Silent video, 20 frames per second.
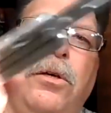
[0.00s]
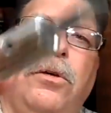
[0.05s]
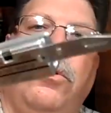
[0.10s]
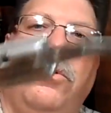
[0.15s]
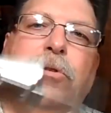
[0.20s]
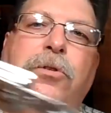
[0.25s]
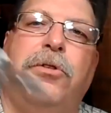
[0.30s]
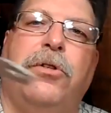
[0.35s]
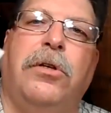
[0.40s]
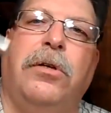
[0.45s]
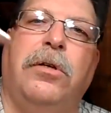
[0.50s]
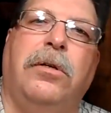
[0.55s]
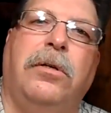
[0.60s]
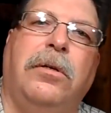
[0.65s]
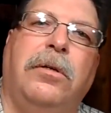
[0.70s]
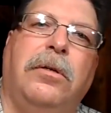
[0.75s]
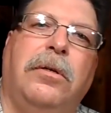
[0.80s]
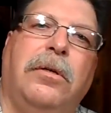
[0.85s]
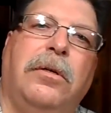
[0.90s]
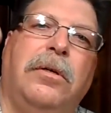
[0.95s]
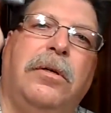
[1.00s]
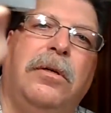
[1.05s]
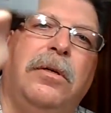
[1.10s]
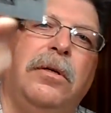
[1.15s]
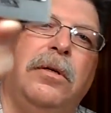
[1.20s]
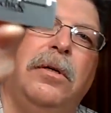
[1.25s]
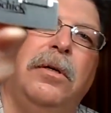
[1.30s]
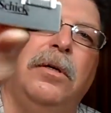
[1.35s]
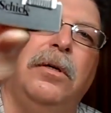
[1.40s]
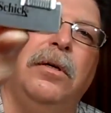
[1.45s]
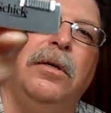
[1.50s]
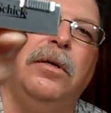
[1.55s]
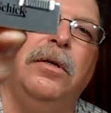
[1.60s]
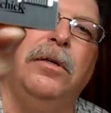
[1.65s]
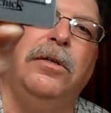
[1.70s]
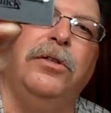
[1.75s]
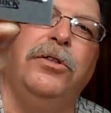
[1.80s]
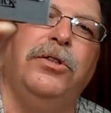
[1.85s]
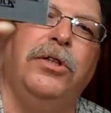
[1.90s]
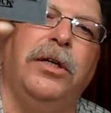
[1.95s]
They use
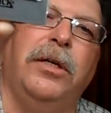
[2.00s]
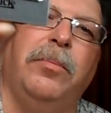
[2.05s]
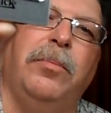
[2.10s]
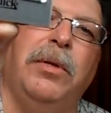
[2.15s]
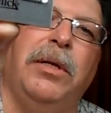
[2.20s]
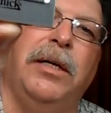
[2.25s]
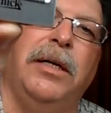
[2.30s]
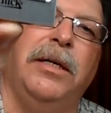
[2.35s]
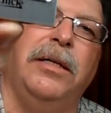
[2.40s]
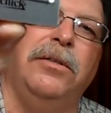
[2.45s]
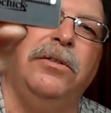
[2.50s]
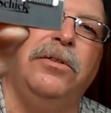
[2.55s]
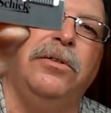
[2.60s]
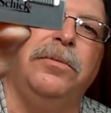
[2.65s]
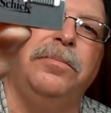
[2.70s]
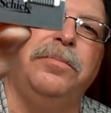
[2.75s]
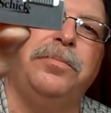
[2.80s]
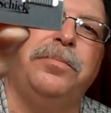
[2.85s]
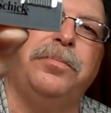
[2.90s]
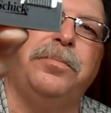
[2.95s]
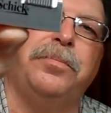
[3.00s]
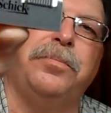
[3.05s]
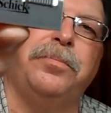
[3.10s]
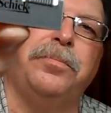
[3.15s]
Schick blades.